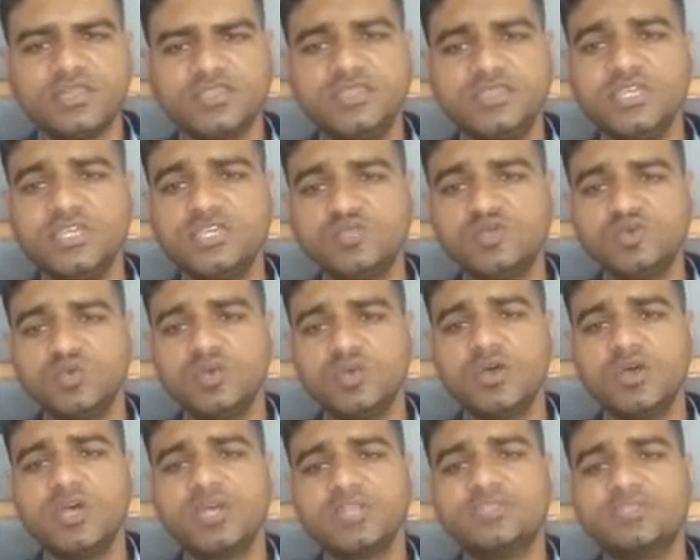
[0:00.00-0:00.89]
these
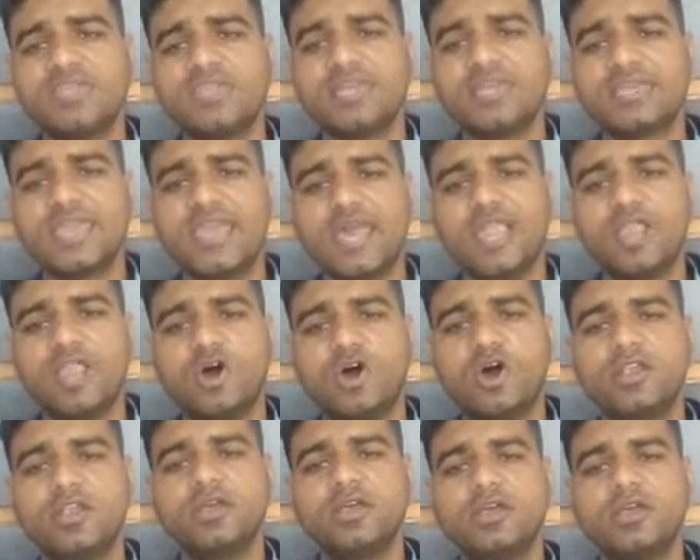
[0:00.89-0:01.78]
two, the
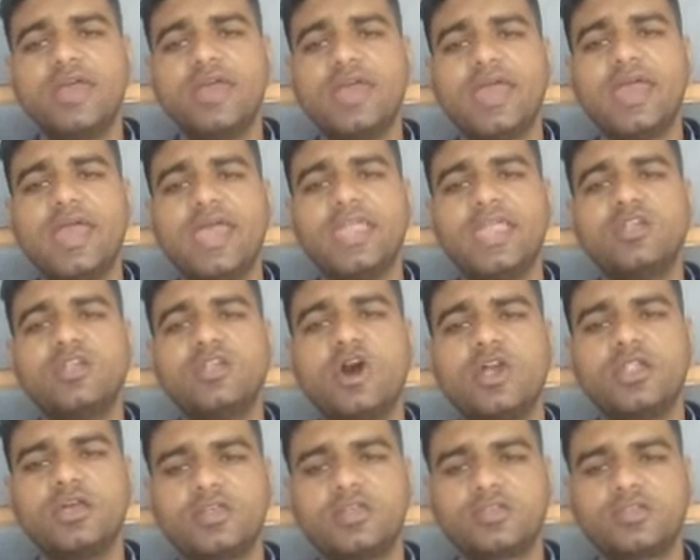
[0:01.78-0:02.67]
calor and
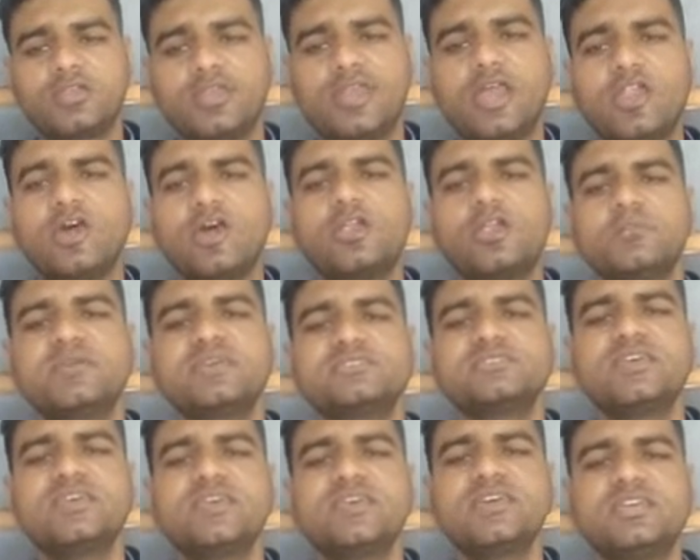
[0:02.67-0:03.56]
dollar. Calor means
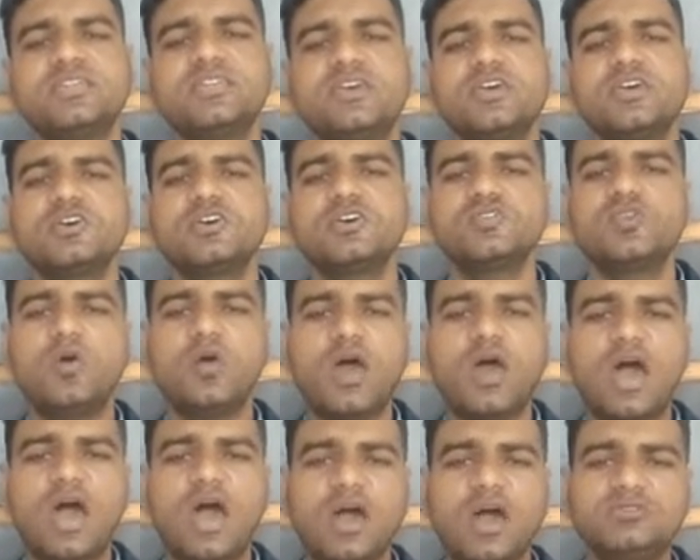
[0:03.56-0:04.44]
the heat. So
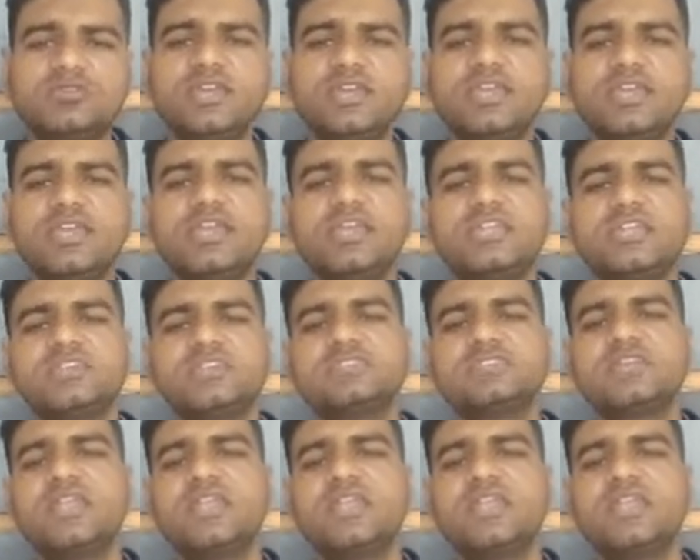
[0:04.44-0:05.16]
how the heat is